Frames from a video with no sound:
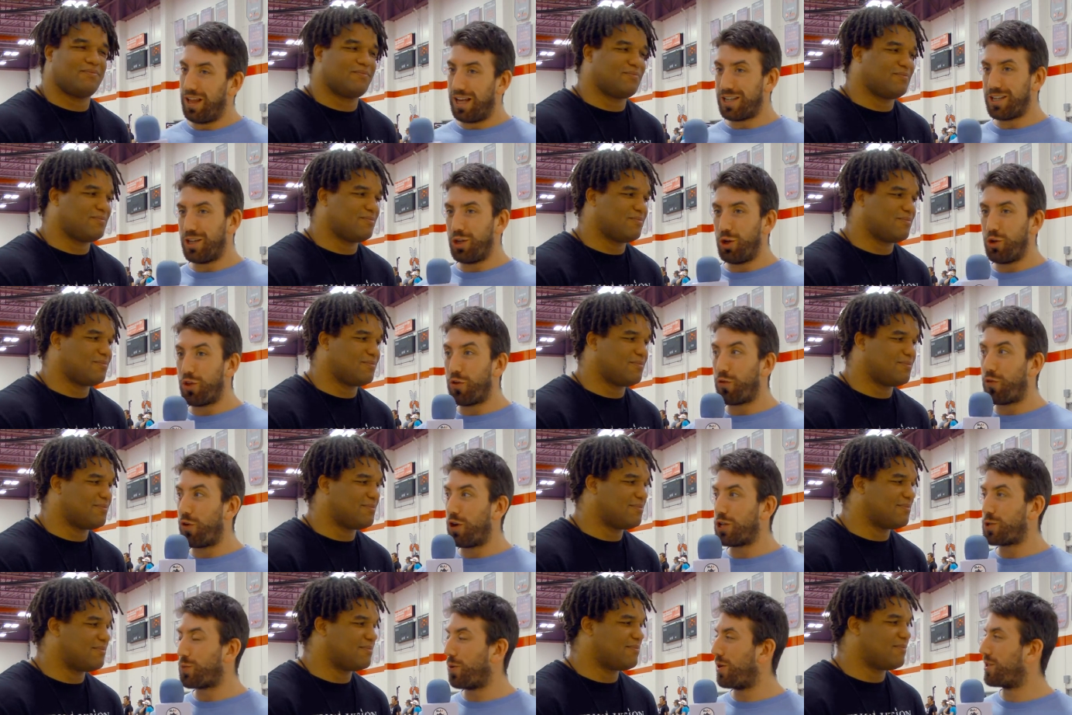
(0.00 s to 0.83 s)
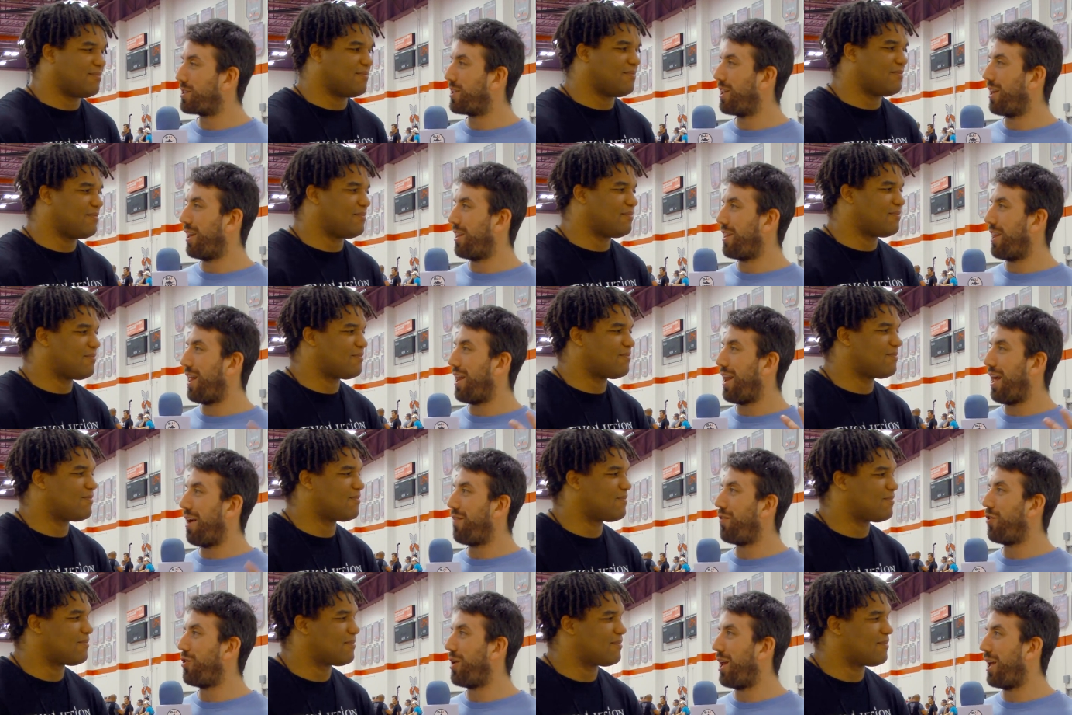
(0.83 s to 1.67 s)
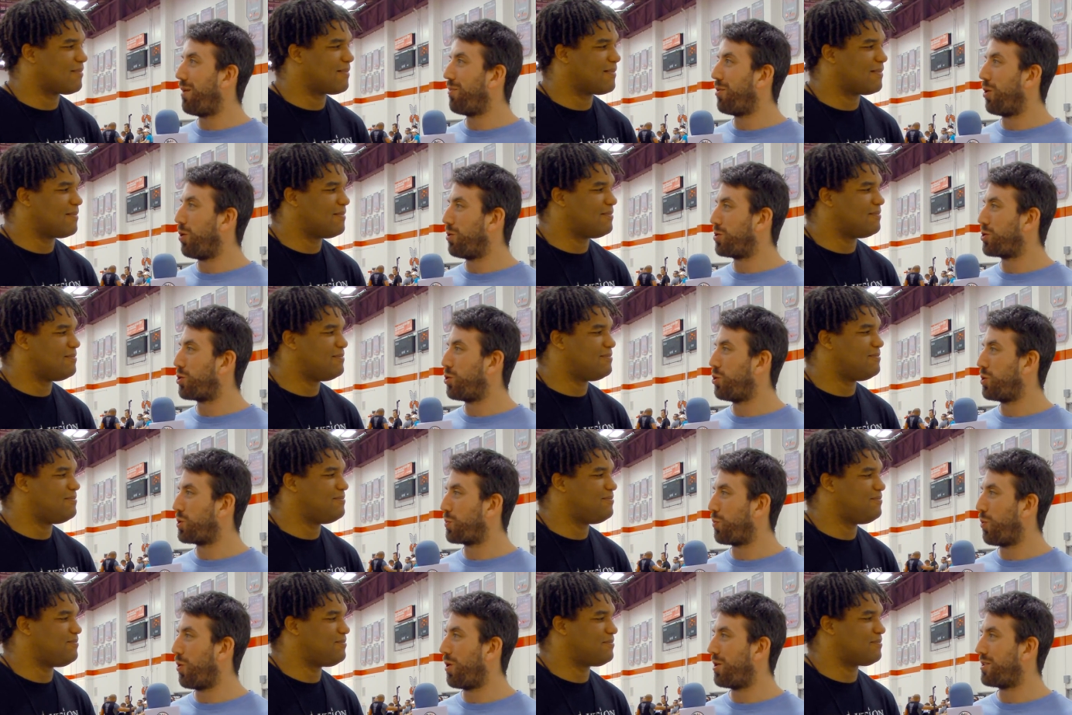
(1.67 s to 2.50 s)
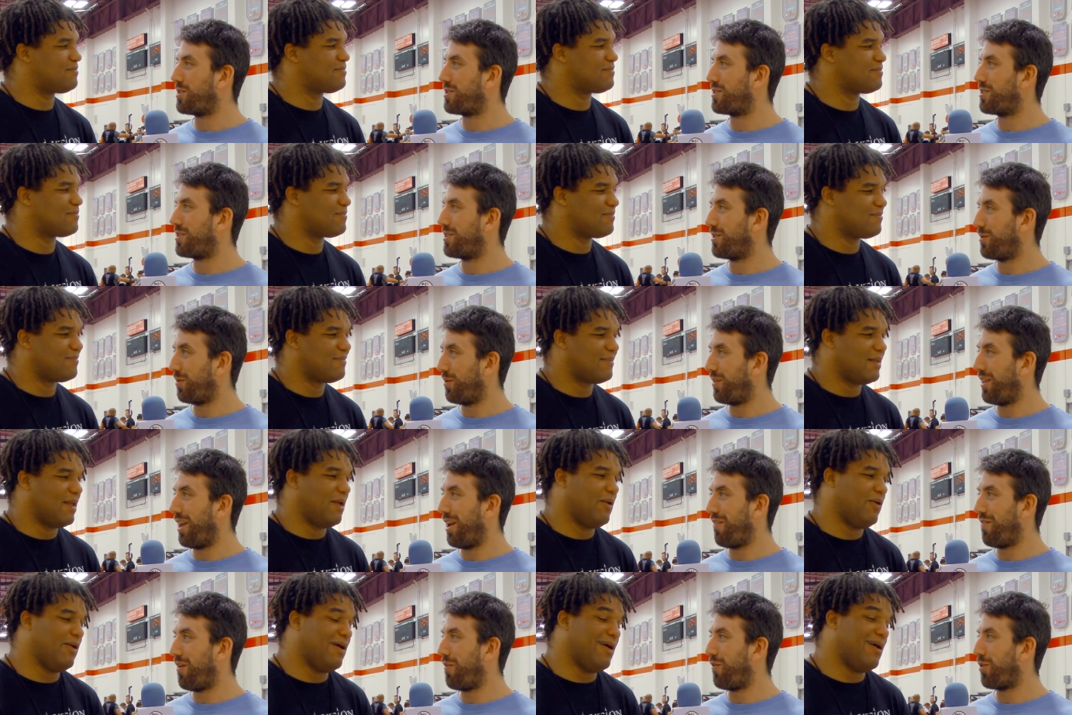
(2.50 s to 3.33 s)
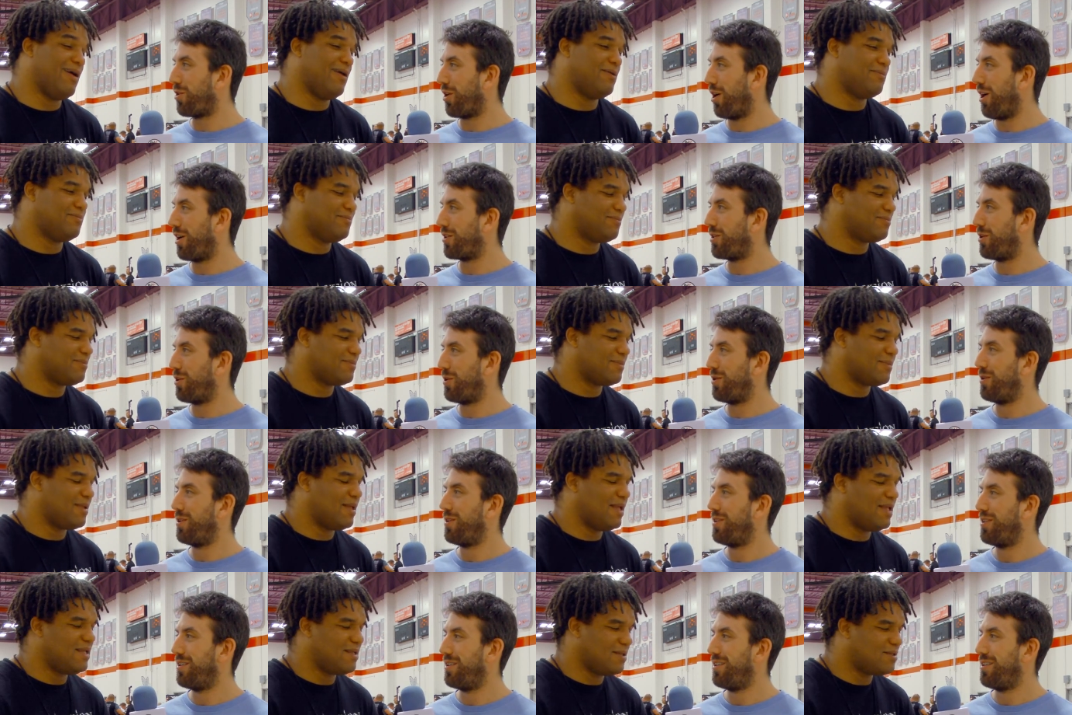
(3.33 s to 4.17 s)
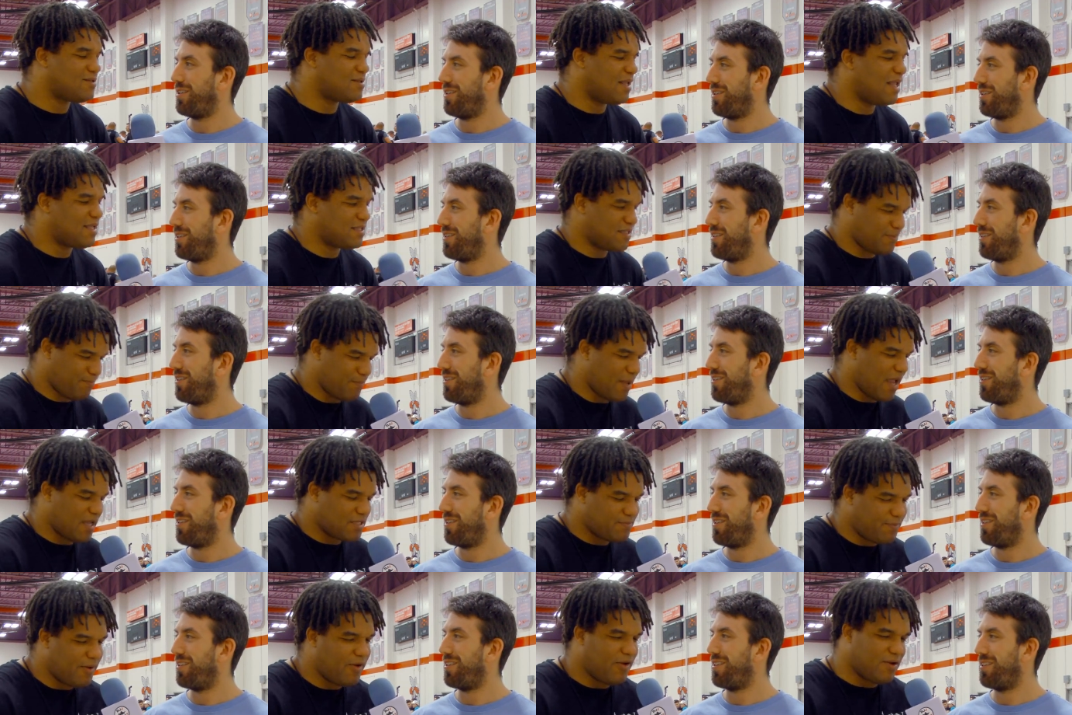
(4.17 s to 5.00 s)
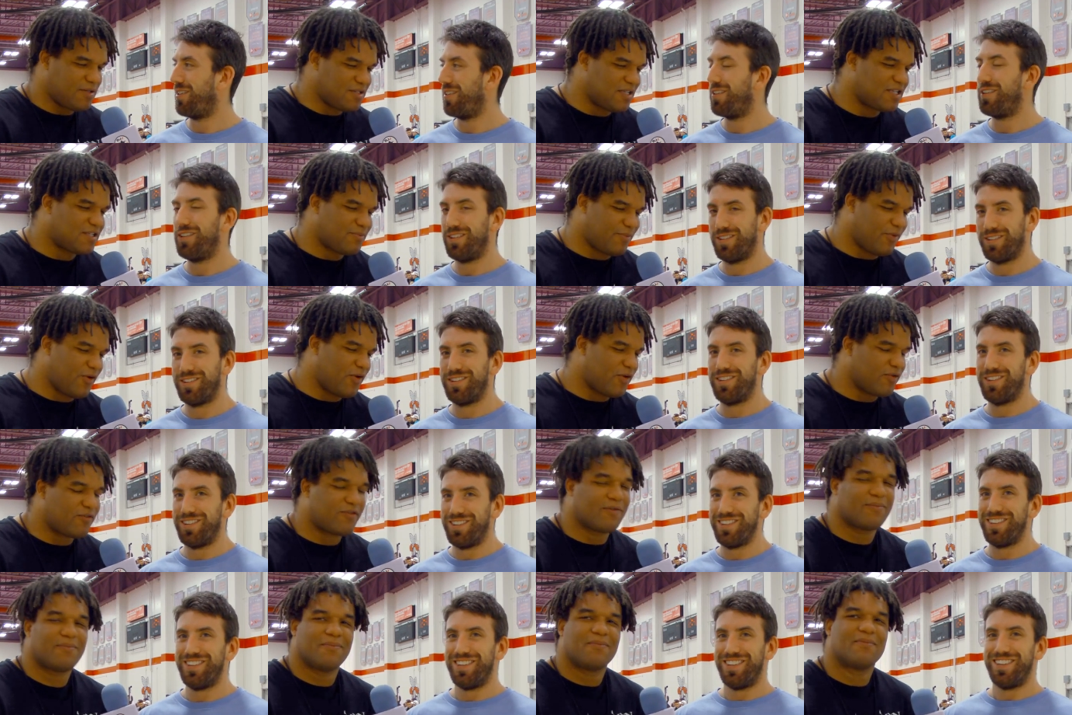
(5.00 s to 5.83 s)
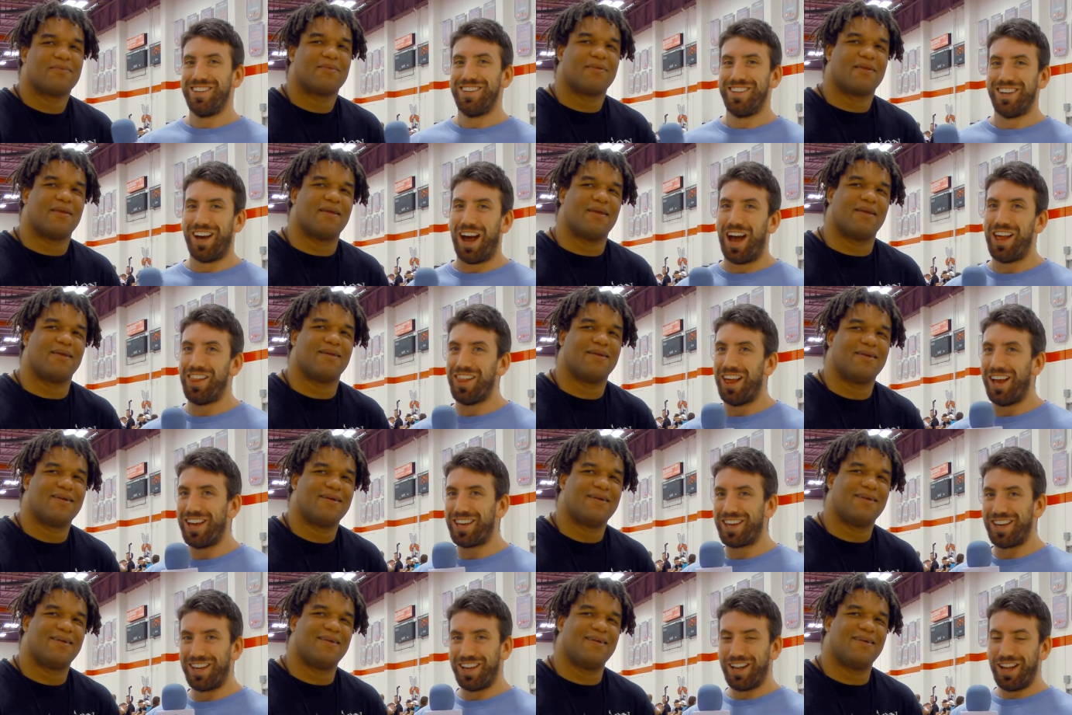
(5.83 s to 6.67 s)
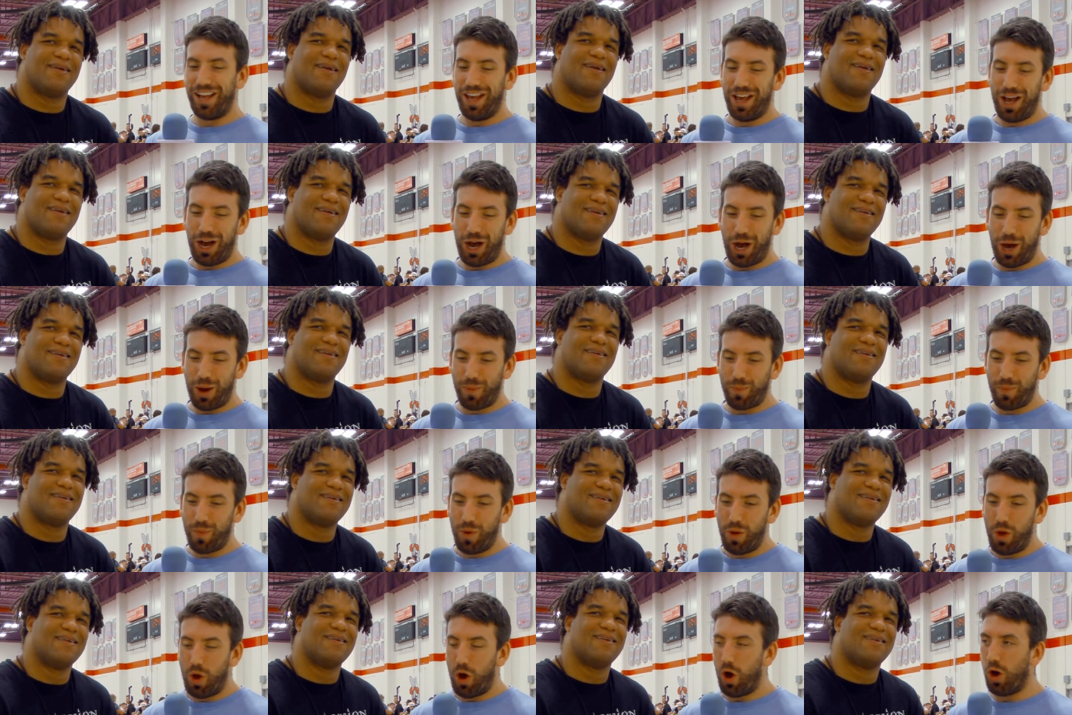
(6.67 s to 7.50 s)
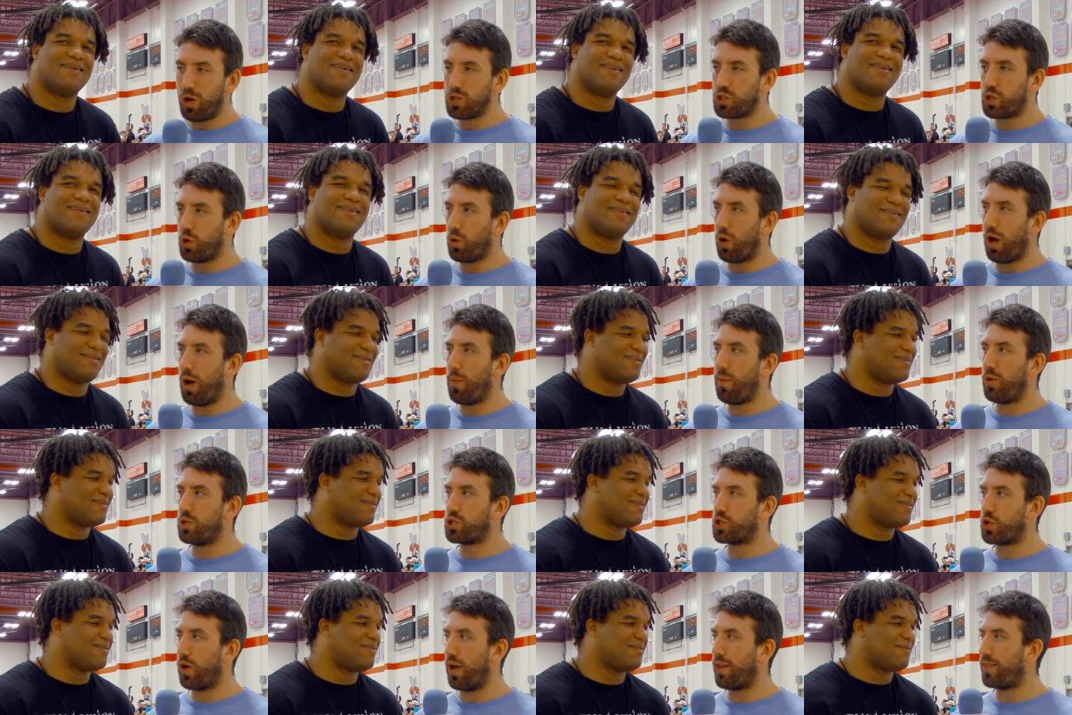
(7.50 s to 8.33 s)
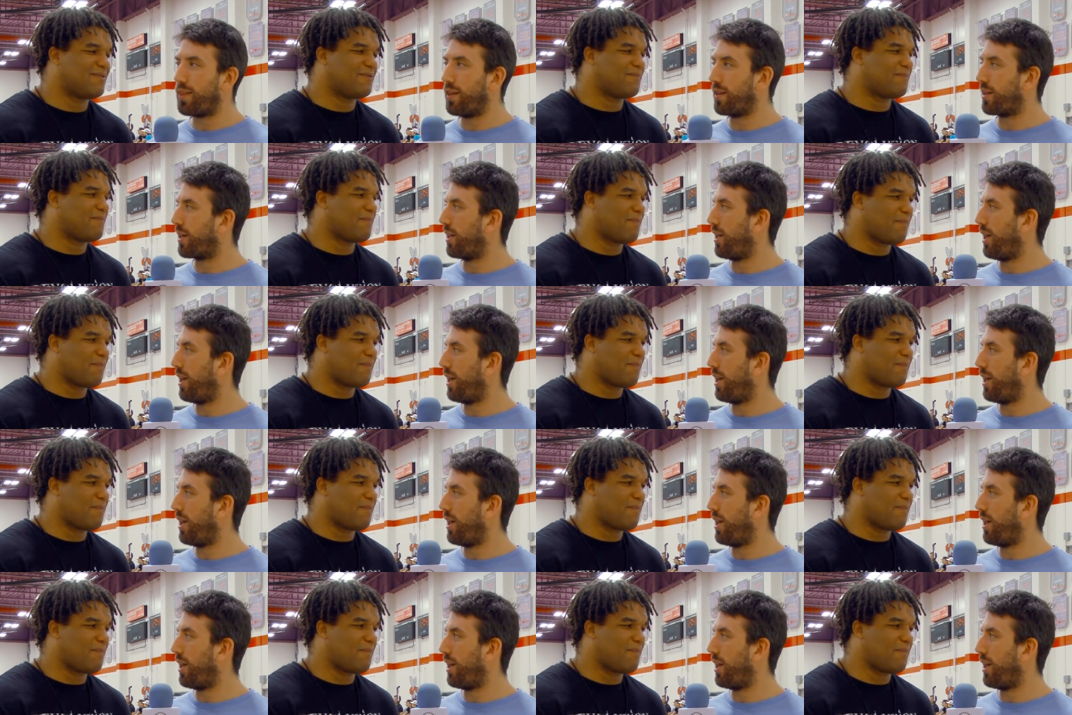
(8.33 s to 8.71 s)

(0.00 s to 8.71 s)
Speaker 1: That, you're the first person that ever named those two sports that I've ever wow. talked to. experience, experience. I like it. Um, also, how about strength and